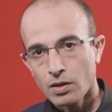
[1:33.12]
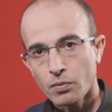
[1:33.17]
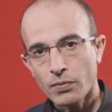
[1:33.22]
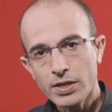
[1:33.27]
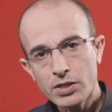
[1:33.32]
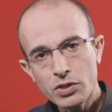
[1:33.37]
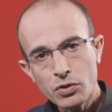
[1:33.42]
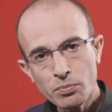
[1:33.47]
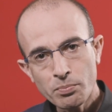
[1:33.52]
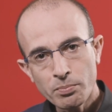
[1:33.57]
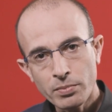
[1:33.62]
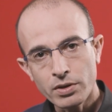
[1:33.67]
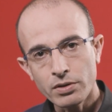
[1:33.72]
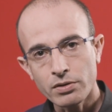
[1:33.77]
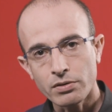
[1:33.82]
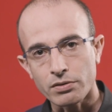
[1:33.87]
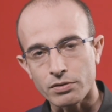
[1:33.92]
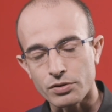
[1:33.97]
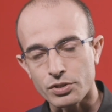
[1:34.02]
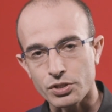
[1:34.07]
When you
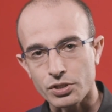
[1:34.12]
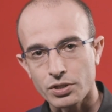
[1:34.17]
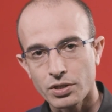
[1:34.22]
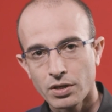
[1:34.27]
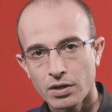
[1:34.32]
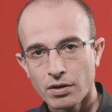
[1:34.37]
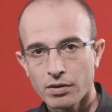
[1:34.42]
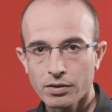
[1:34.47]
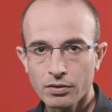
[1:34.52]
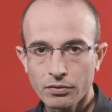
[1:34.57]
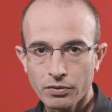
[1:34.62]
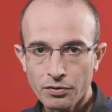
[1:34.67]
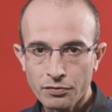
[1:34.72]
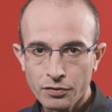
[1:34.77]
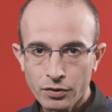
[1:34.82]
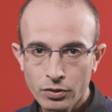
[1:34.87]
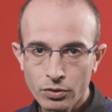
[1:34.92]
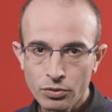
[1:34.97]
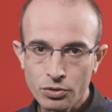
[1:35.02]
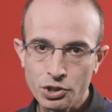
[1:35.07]
merge the
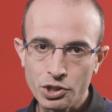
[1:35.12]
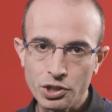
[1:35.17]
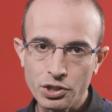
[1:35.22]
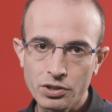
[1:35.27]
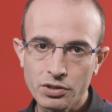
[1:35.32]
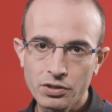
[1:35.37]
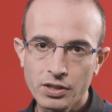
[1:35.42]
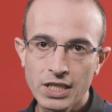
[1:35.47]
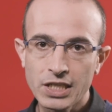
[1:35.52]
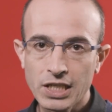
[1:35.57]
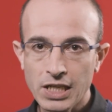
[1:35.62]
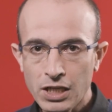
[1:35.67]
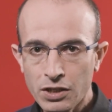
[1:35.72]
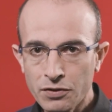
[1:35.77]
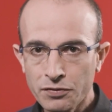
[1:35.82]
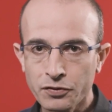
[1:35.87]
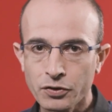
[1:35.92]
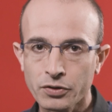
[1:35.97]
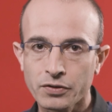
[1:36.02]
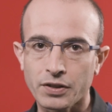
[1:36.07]
revolution in
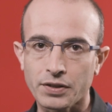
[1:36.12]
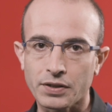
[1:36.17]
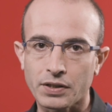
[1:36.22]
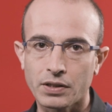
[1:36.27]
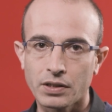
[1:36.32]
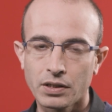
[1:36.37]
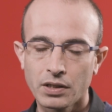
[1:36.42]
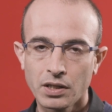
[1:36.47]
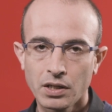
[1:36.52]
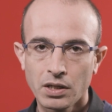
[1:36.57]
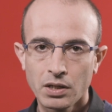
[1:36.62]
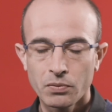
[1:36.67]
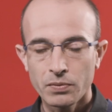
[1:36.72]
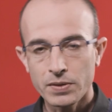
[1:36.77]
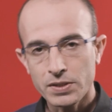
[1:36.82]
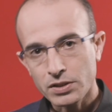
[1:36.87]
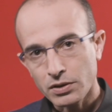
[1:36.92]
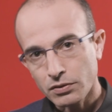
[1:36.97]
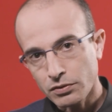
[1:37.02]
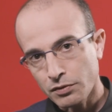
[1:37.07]
infotech
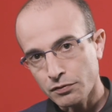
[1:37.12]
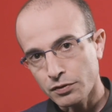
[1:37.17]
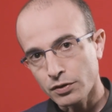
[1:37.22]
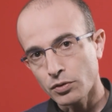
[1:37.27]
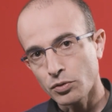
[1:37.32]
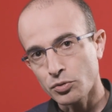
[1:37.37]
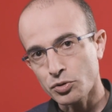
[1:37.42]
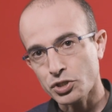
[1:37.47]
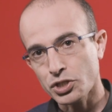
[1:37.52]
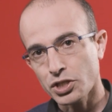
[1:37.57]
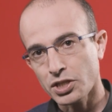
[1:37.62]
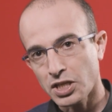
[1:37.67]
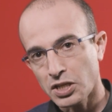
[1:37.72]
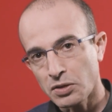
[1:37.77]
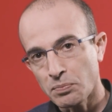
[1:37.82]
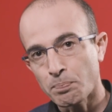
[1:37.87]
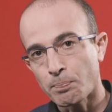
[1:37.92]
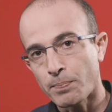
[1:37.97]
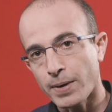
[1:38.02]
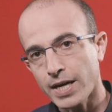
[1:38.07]
with the revolution
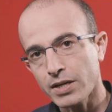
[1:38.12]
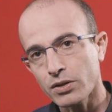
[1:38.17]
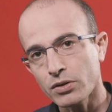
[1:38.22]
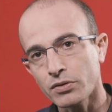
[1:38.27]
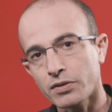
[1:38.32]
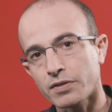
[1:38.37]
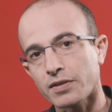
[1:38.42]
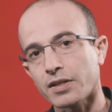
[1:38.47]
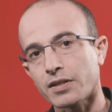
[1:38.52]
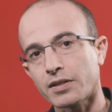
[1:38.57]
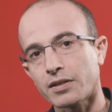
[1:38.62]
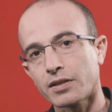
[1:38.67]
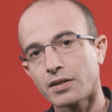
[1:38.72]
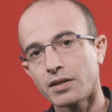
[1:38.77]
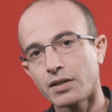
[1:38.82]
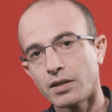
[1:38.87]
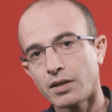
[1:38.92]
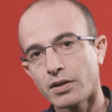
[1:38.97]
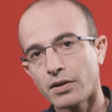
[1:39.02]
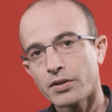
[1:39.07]
in biotech,
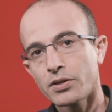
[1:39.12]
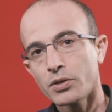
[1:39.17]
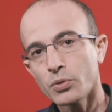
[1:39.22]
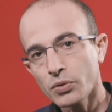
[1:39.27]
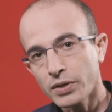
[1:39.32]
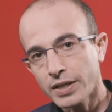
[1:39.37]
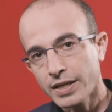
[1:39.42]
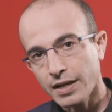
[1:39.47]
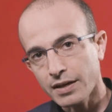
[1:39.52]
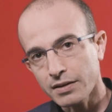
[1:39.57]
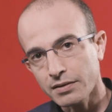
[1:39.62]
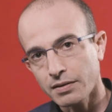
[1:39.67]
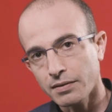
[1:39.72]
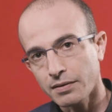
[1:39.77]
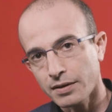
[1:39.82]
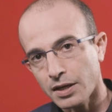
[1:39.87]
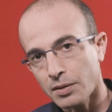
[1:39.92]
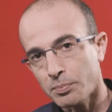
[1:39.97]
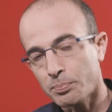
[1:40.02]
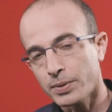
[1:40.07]
you get
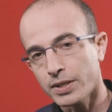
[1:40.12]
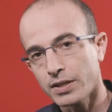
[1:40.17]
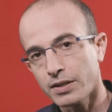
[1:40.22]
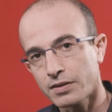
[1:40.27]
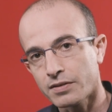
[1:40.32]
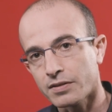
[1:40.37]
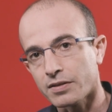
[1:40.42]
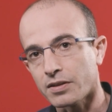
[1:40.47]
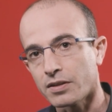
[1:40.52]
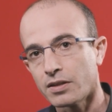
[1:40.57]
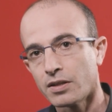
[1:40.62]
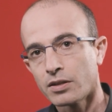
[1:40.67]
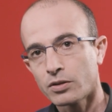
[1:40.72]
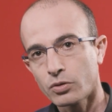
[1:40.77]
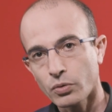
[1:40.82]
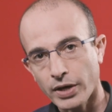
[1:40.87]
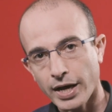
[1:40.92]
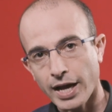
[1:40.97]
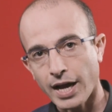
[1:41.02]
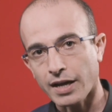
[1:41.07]
the ability
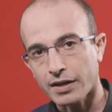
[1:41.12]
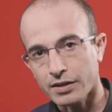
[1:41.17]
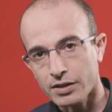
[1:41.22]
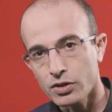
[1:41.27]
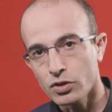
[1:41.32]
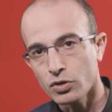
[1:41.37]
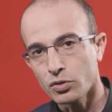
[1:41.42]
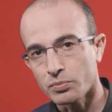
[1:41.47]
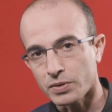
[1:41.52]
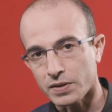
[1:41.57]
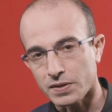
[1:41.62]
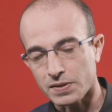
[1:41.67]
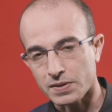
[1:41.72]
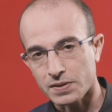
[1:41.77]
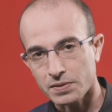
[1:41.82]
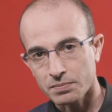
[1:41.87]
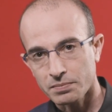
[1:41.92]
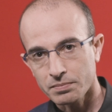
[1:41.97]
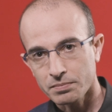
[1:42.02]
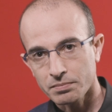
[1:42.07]
to hack
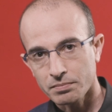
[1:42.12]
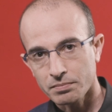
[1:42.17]
humans.